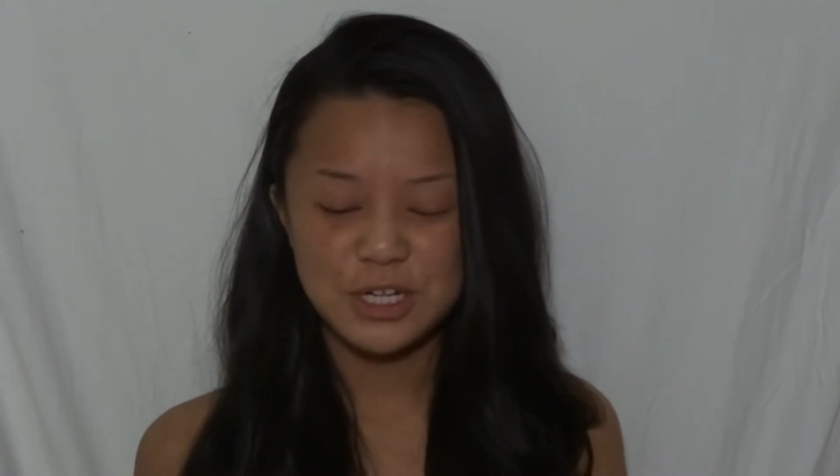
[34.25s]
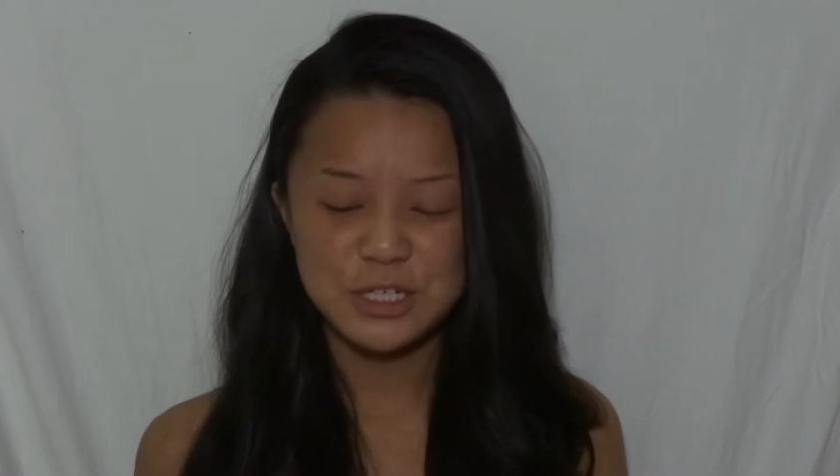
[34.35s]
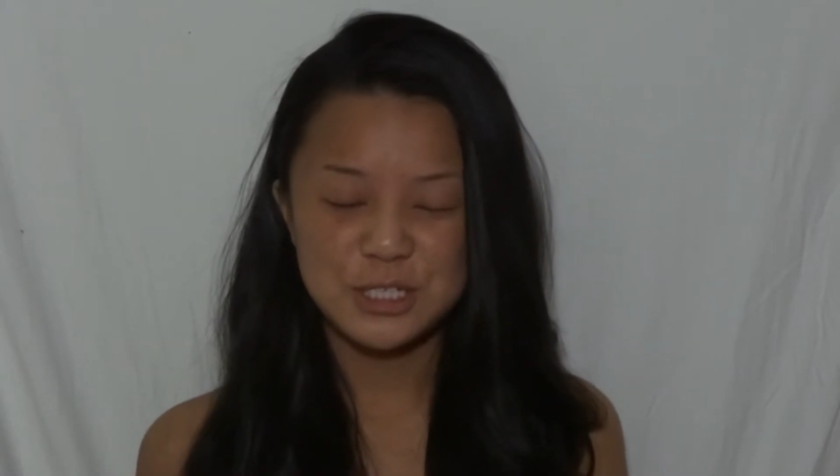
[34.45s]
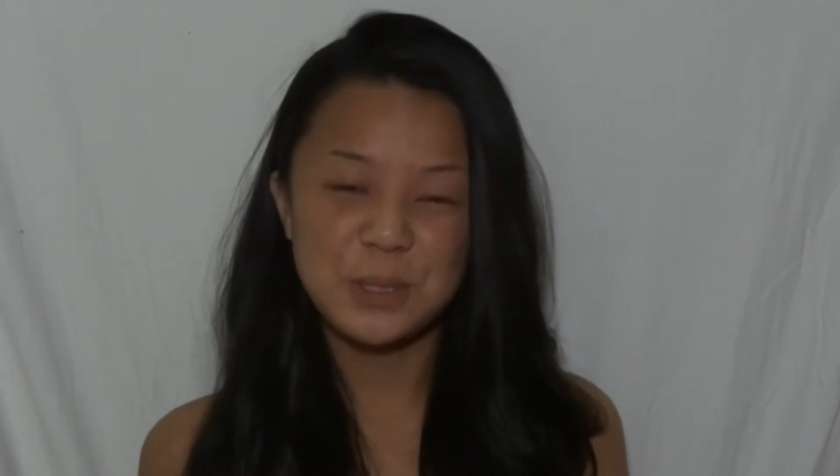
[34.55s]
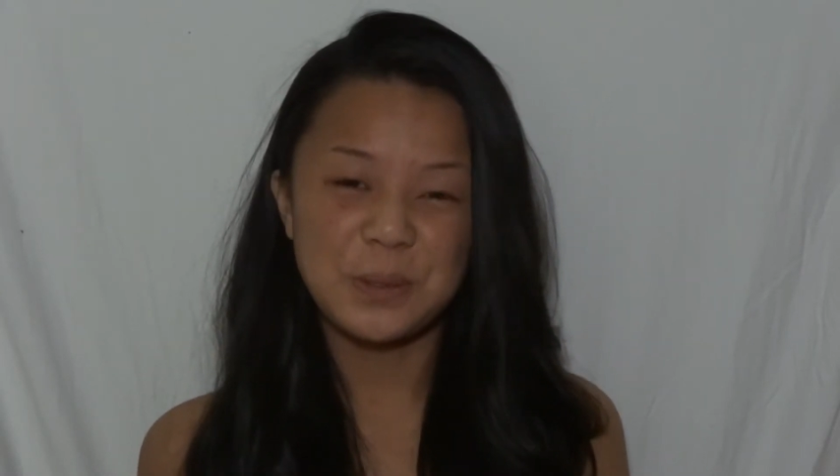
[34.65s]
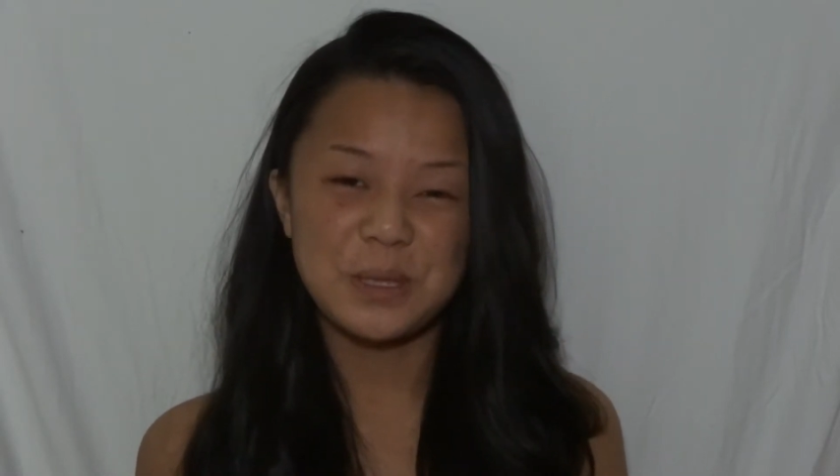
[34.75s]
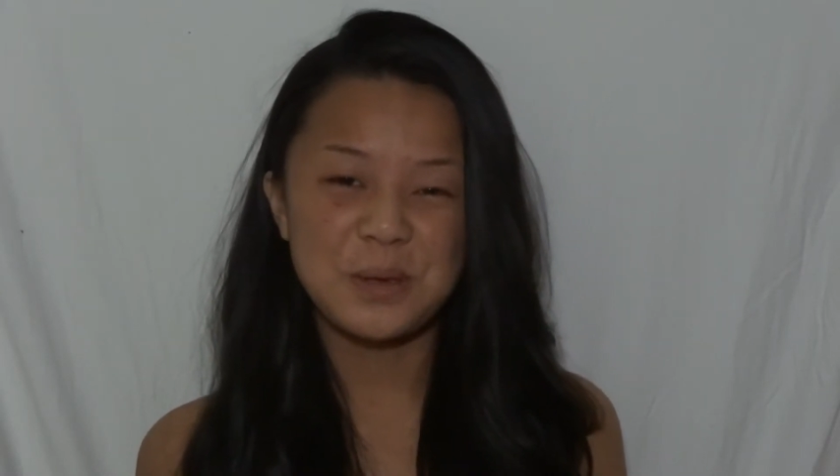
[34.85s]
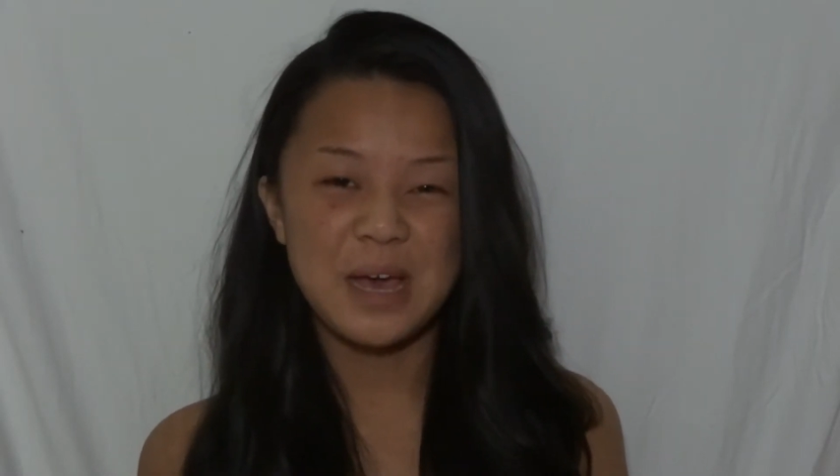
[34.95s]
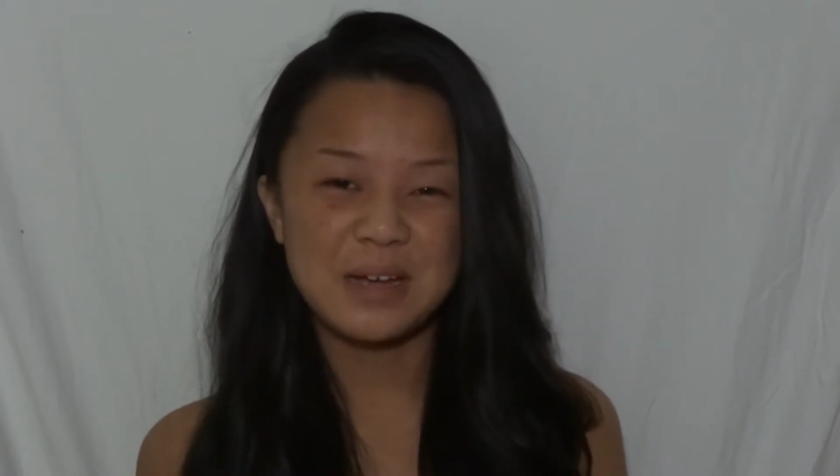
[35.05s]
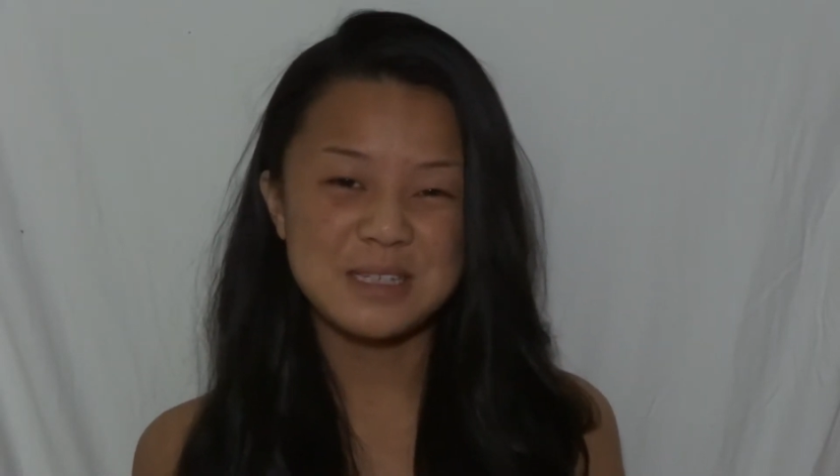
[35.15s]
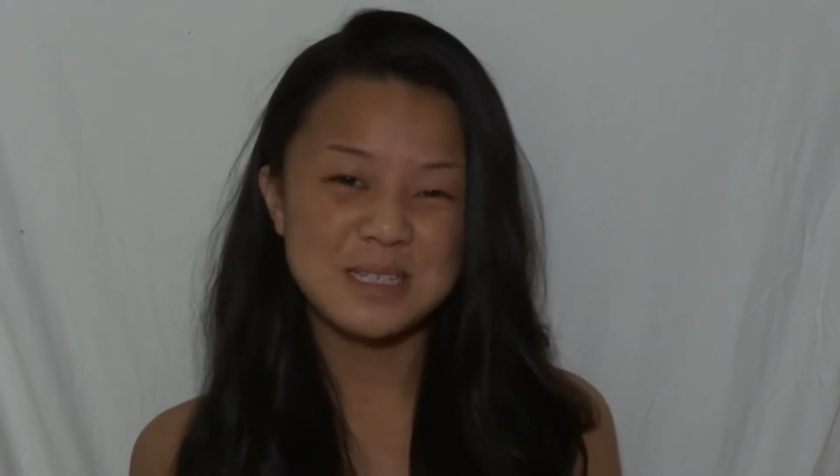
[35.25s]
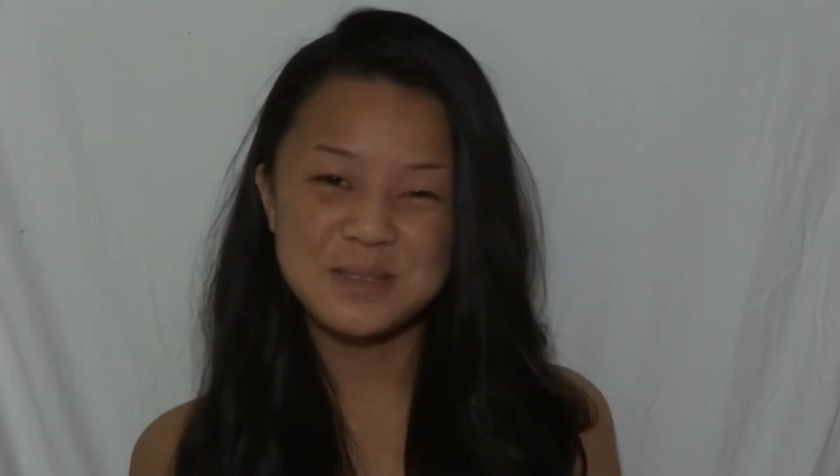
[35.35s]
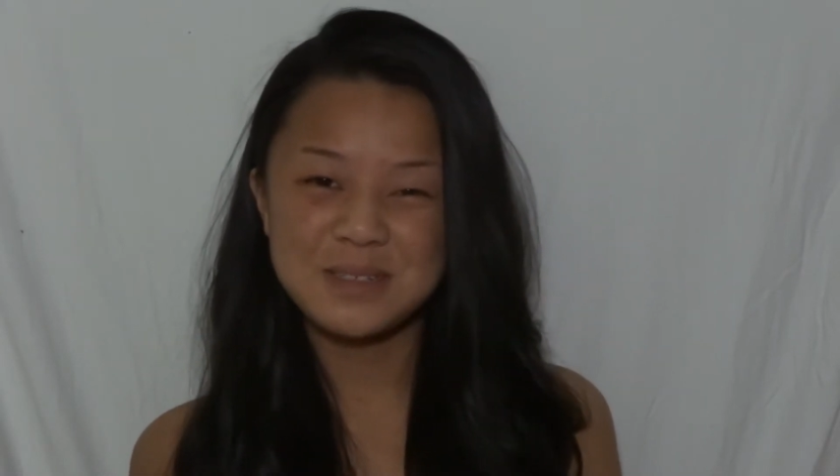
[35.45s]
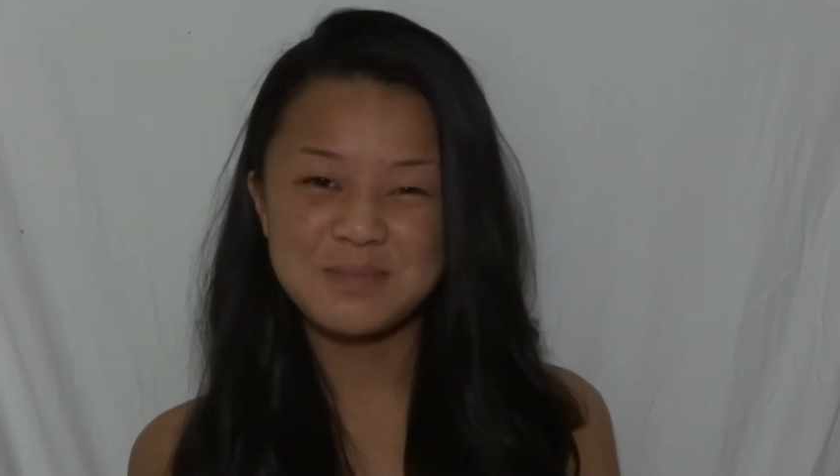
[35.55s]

showing you how to do it